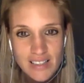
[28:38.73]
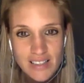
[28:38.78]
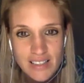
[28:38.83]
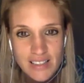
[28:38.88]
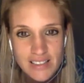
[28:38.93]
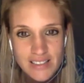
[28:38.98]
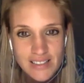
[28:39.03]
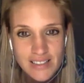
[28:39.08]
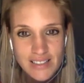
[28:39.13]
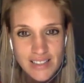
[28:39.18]

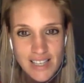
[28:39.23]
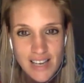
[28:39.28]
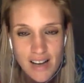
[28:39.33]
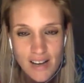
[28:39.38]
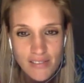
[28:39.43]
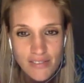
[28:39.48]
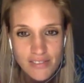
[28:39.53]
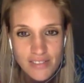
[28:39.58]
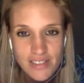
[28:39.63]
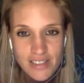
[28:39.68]
This is
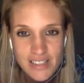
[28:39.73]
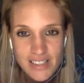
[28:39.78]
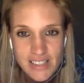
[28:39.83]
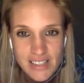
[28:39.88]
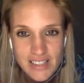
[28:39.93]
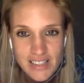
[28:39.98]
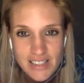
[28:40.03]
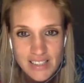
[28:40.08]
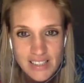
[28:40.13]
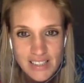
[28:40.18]
love.
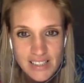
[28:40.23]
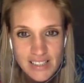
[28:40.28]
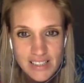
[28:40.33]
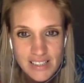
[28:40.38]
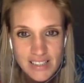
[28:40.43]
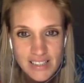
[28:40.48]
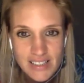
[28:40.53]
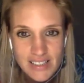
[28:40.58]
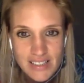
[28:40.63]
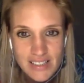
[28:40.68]

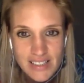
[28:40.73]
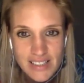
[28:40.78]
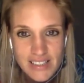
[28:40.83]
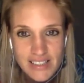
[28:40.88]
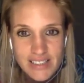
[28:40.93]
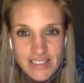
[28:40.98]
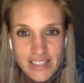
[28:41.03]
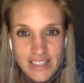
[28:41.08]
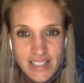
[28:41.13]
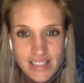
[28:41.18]

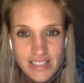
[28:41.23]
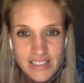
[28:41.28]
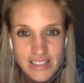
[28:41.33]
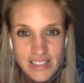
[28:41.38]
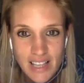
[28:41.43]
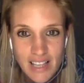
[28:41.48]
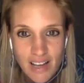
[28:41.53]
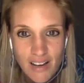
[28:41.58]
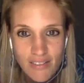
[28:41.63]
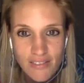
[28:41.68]
This is
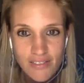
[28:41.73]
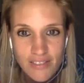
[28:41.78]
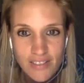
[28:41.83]
love.